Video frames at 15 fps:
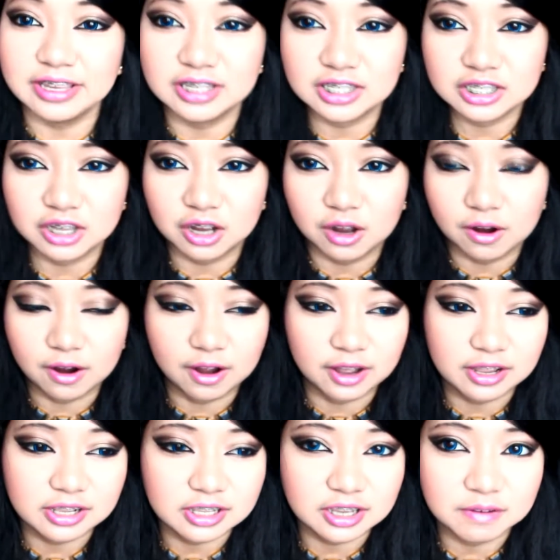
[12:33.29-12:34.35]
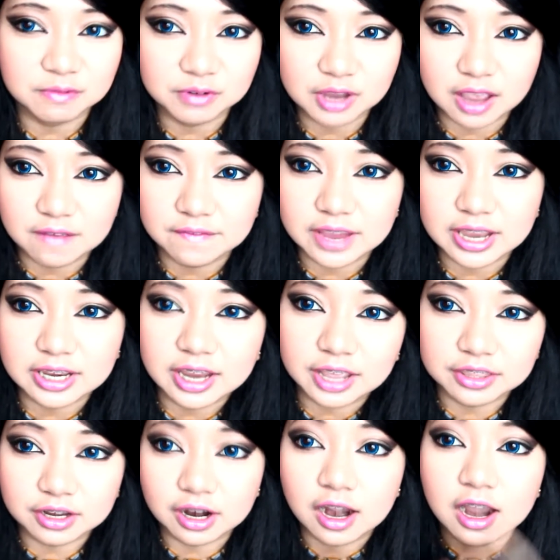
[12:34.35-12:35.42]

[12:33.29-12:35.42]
is all. If you have any other